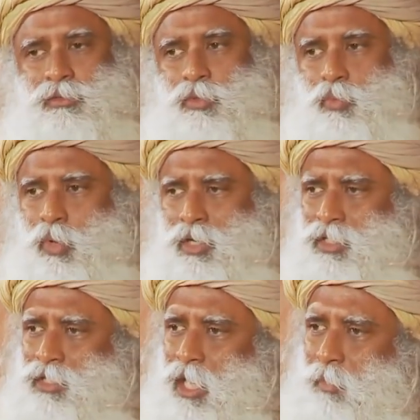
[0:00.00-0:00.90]
So what
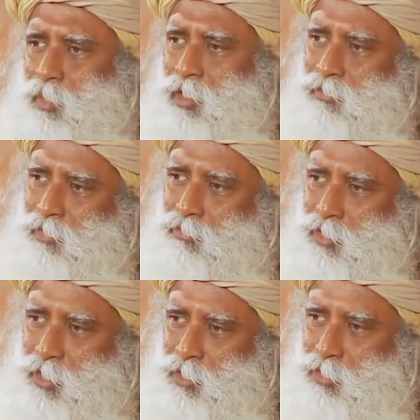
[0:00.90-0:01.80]
is happening from
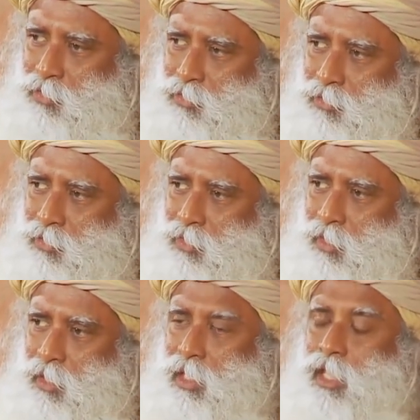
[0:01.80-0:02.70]
within you
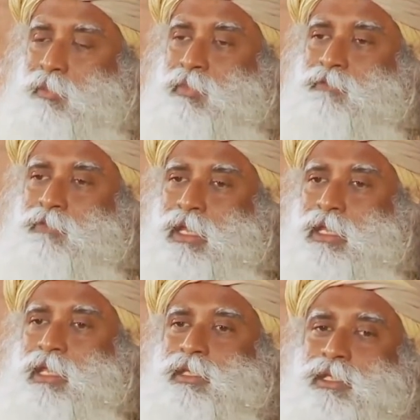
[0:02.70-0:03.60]
can be
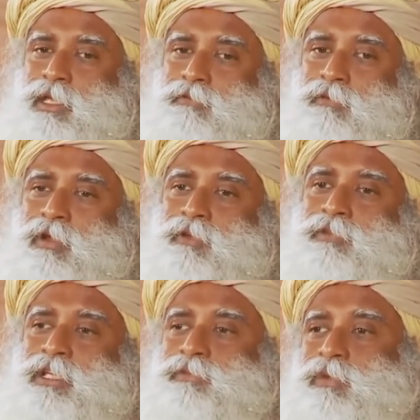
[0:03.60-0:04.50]
very easily
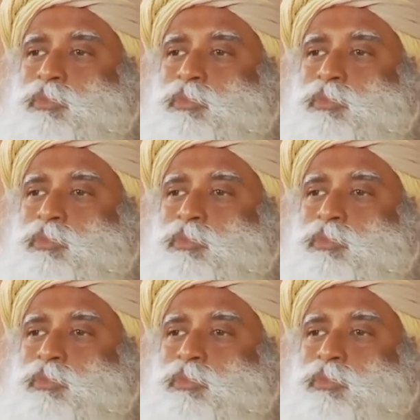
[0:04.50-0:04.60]
fixed